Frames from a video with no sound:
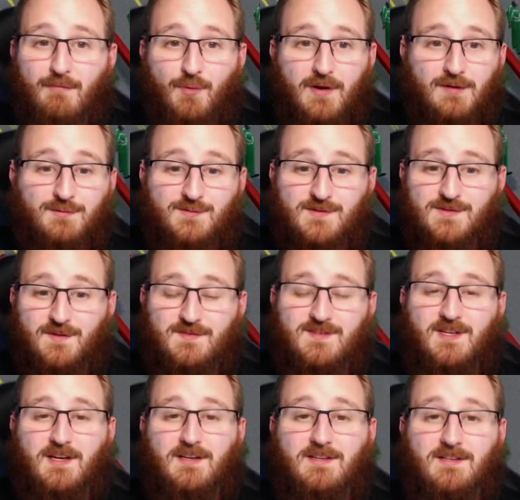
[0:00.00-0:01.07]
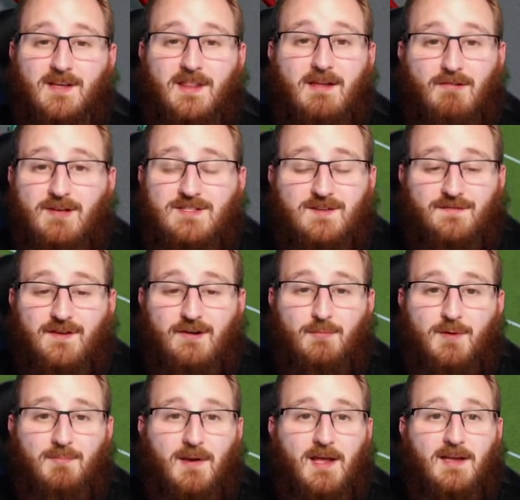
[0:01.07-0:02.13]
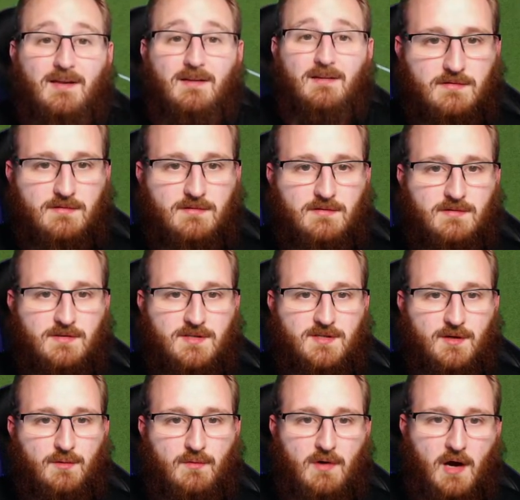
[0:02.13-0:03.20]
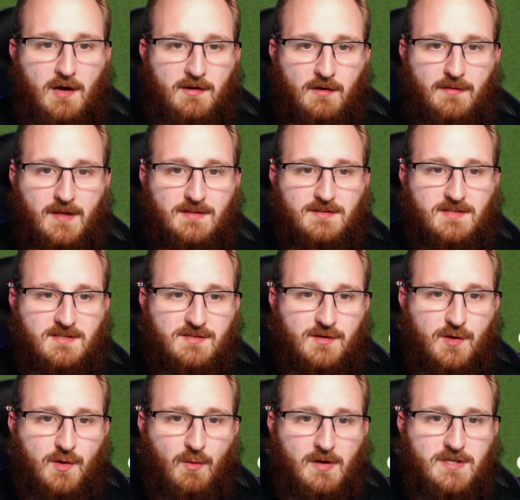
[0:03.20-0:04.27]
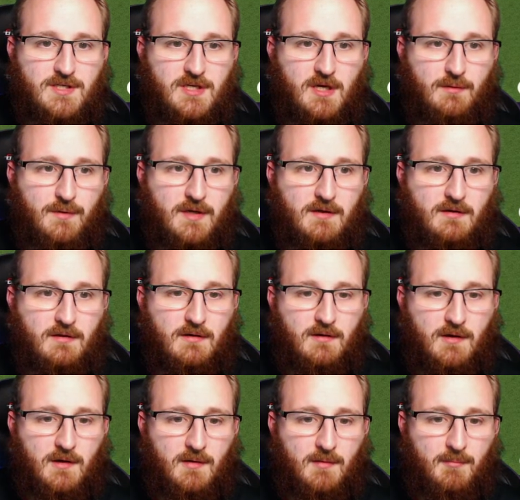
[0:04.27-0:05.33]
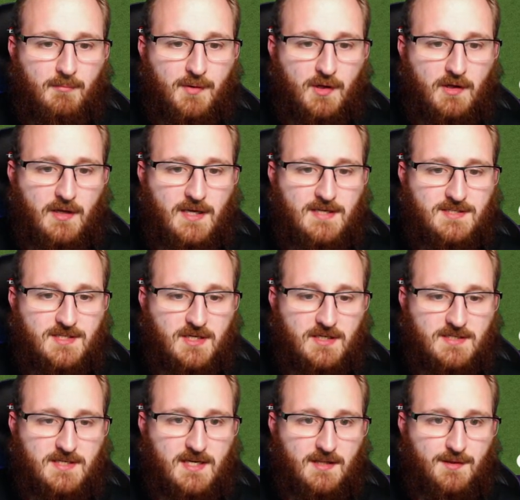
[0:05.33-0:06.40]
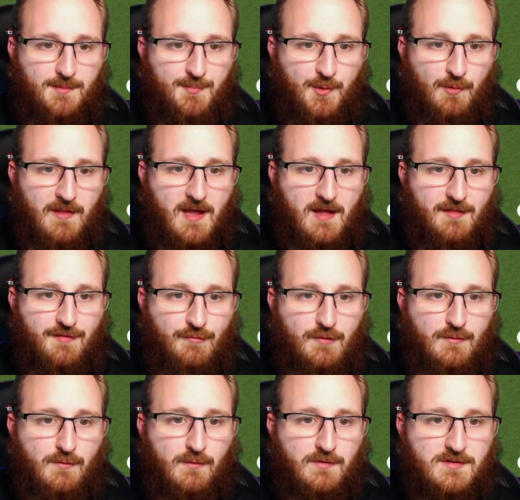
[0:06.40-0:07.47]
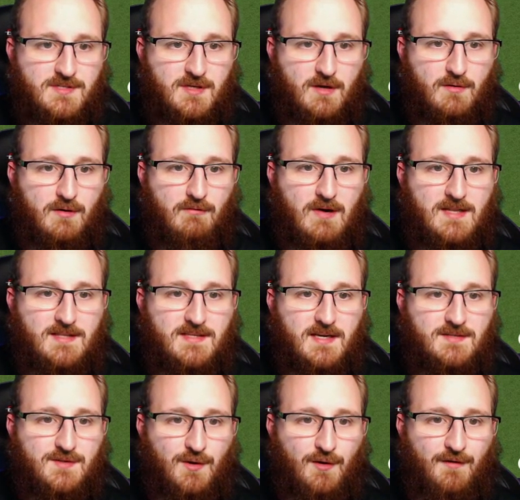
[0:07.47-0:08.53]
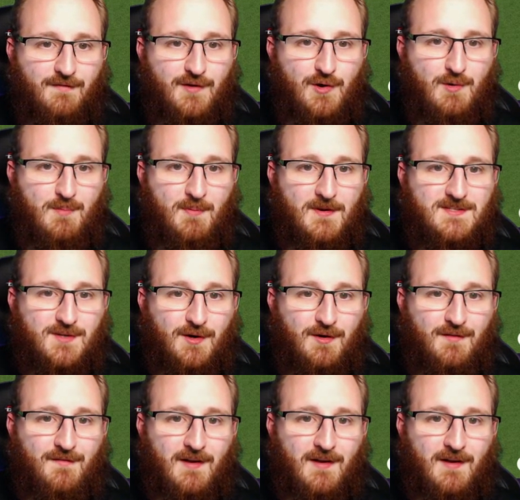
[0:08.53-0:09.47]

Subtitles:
else was offside, and they're interfering with play. So, I know that doesn't quite show it, but he's just kicked the ball there through. So, Llorente is off. Cooper is off.